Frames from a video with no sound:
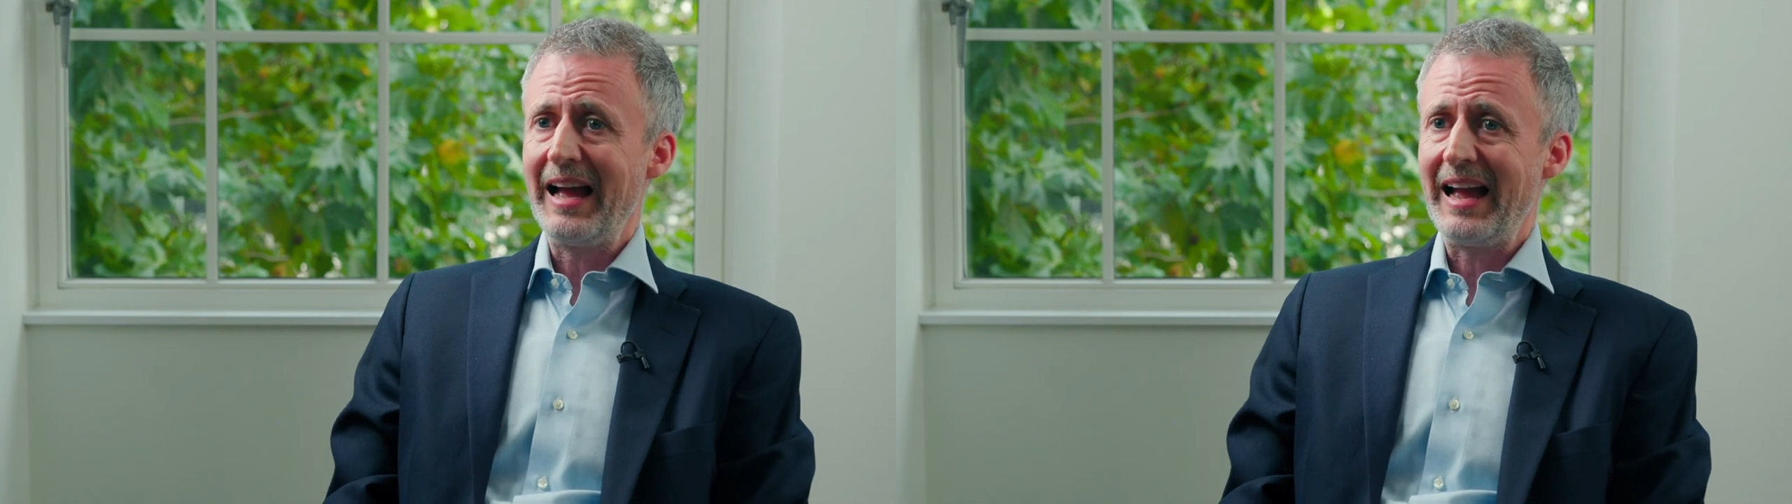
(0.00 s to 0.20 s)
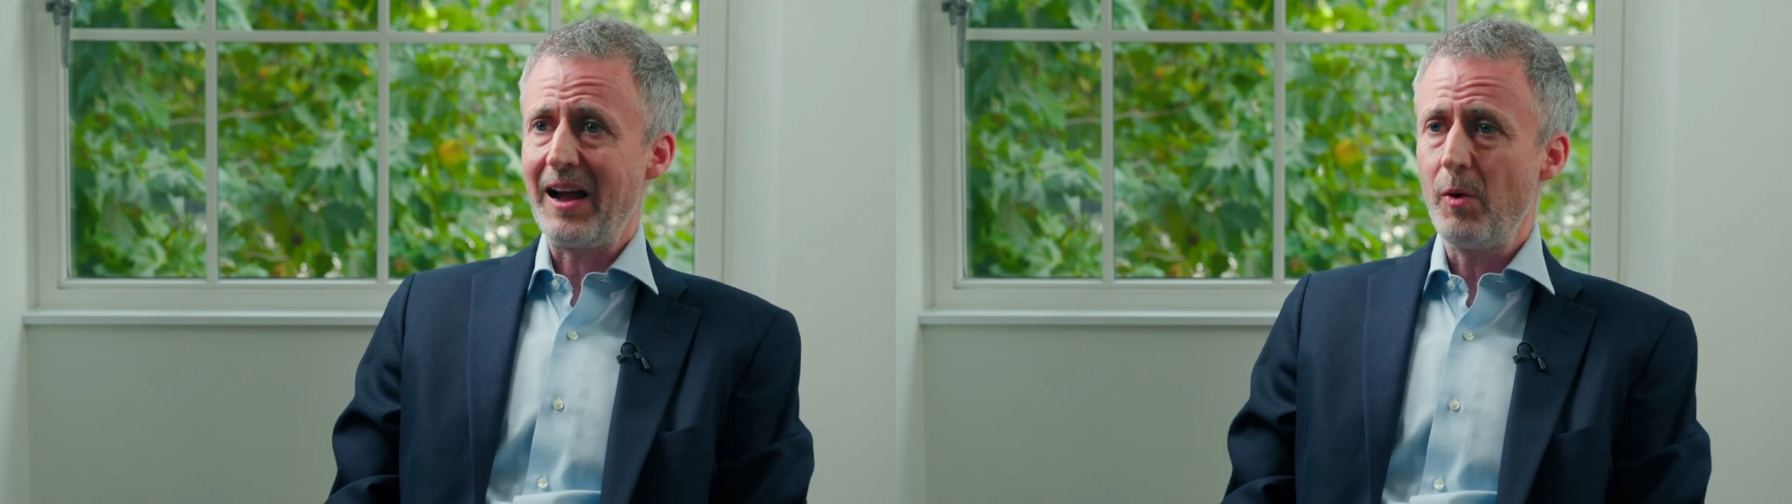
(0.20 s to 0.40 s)

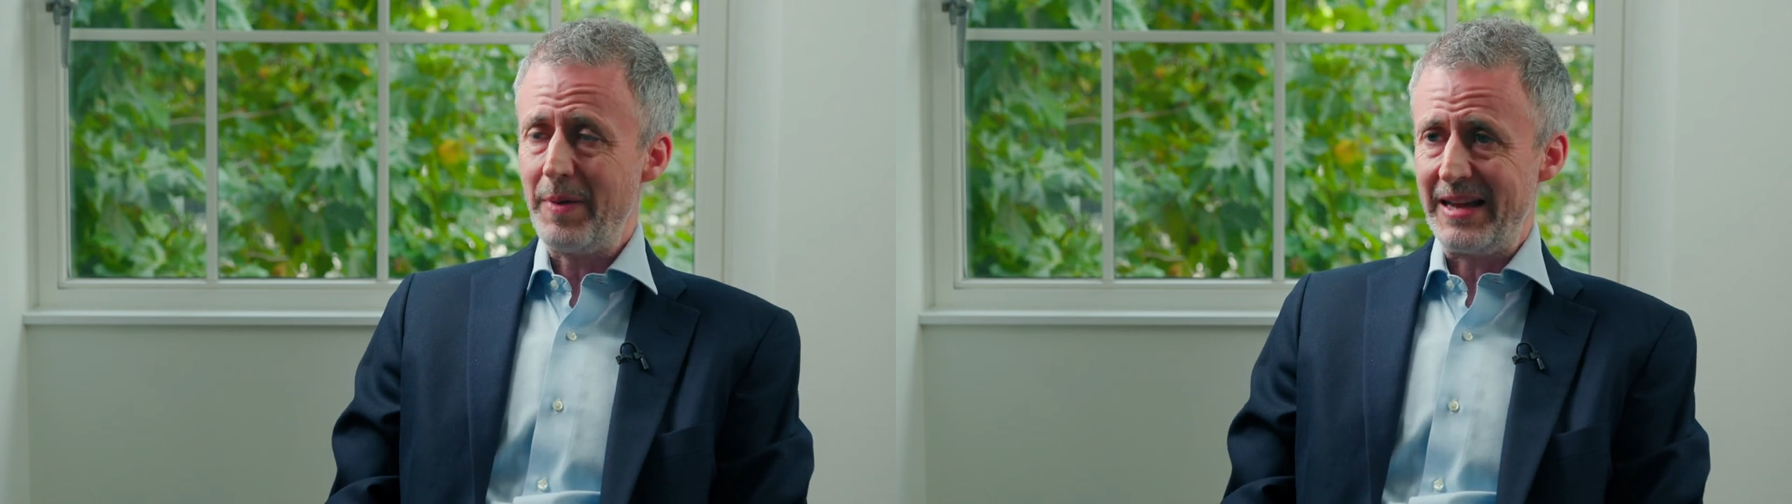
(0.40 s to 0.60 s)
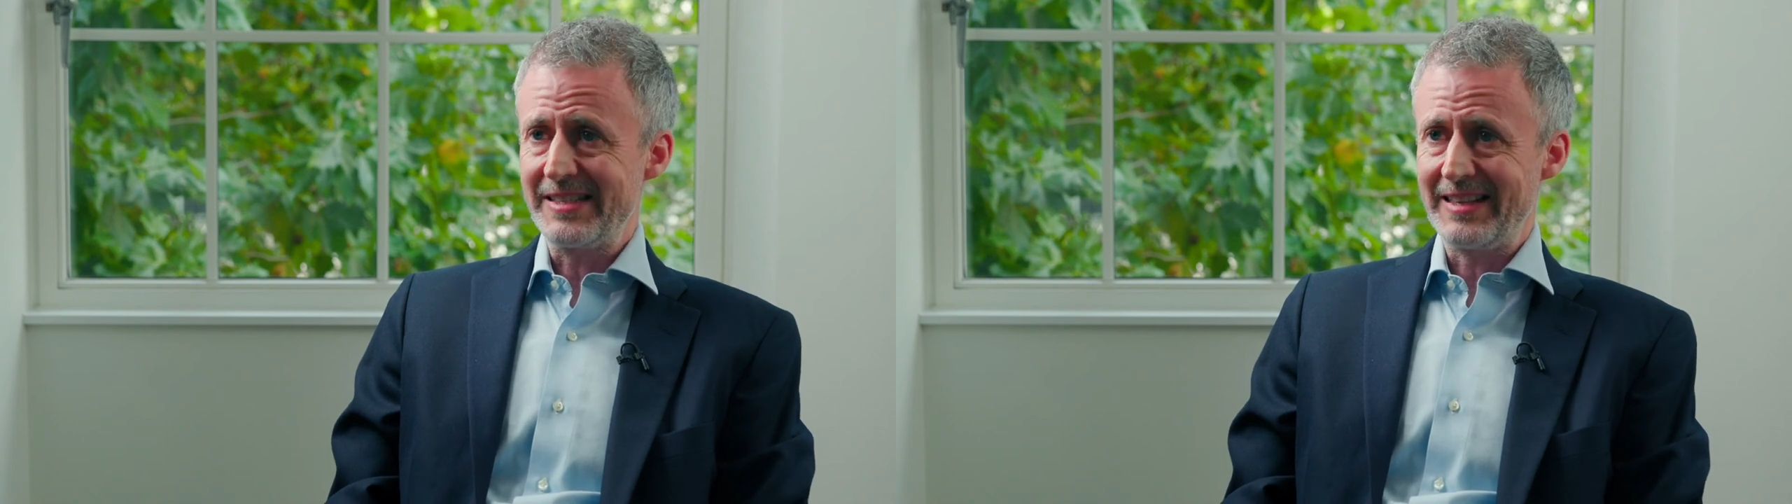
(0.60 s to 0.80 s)
how
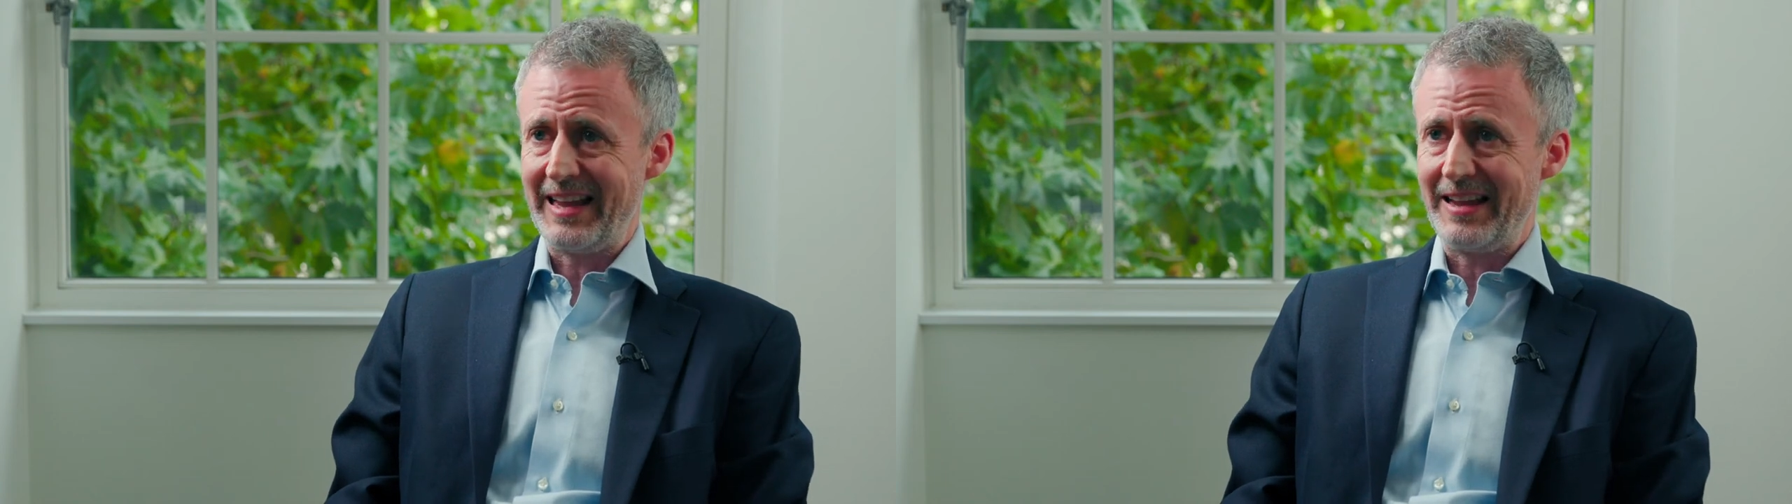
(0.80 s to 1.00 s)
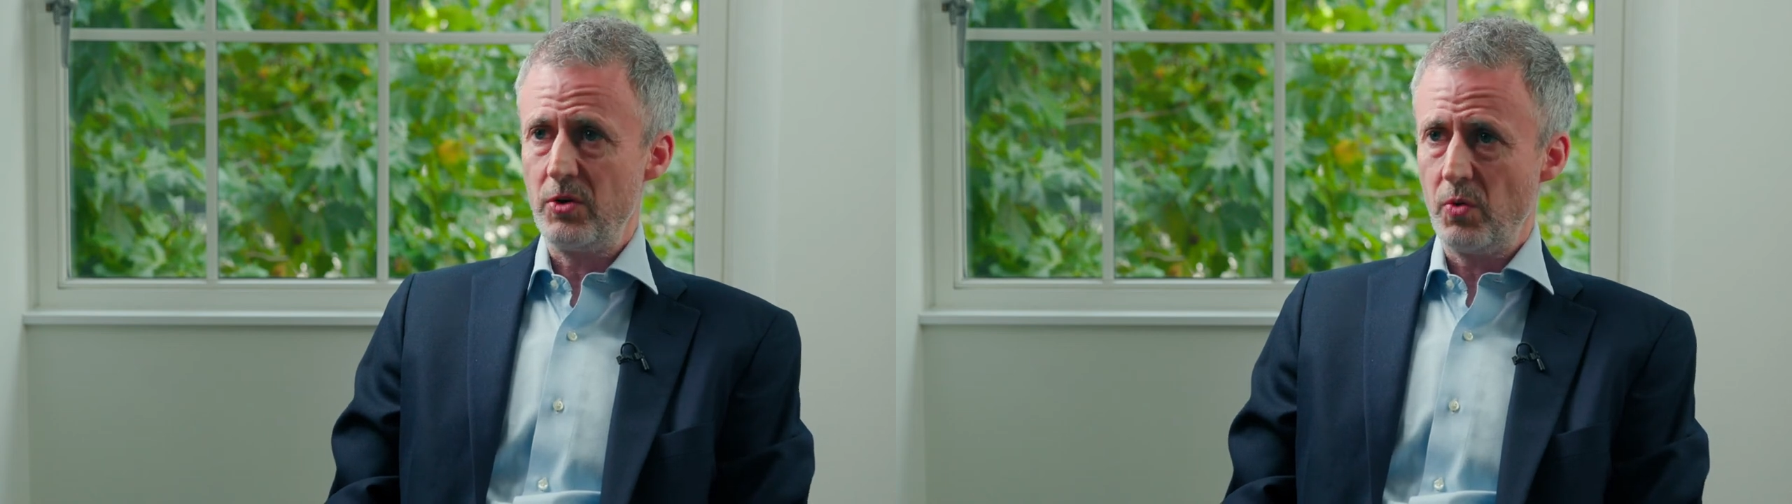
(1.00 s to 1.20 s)
best to
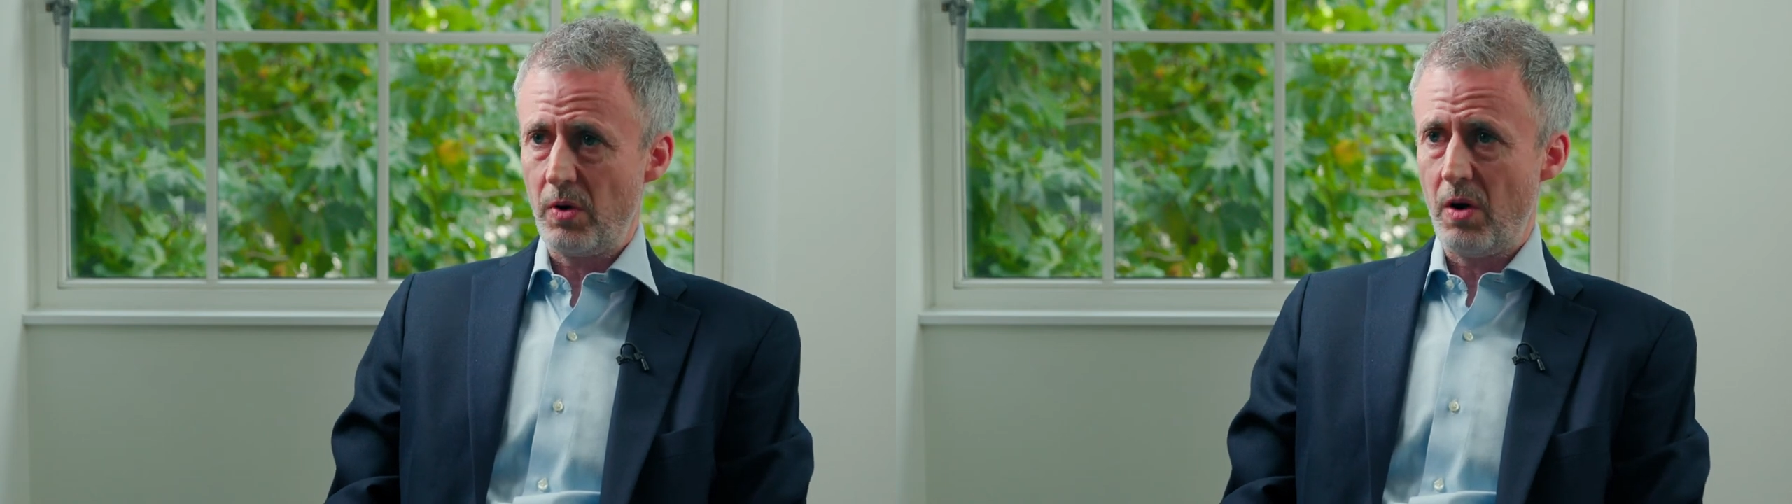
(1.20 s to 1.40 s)
get your